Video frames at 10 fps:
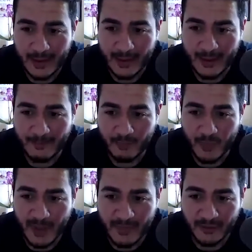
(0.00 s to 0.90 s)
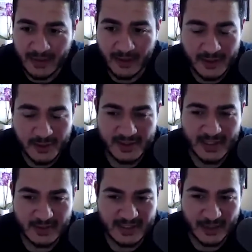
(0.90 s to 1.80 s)
melting glaciers
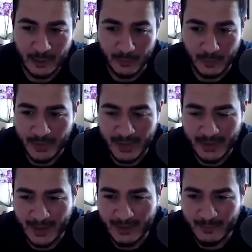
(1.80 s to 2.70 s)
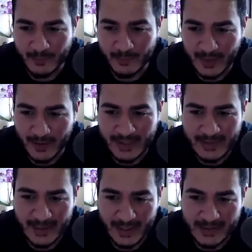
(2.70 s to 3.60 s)
sounds terrible, but you know,
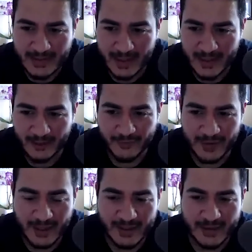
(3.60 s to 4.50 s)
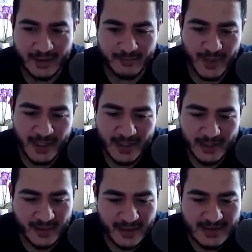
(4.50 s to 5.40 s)
I feel like
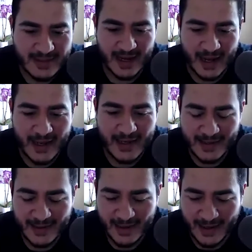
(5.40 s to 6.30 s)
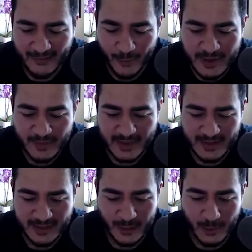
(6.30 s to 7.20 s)
the things that I have always been
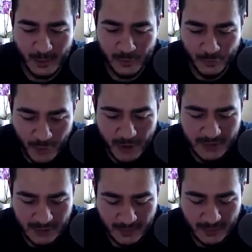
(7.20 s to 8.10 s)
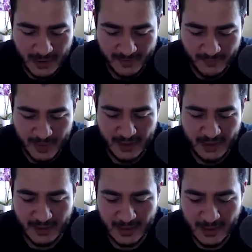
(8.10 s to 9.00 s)
so drawn to have been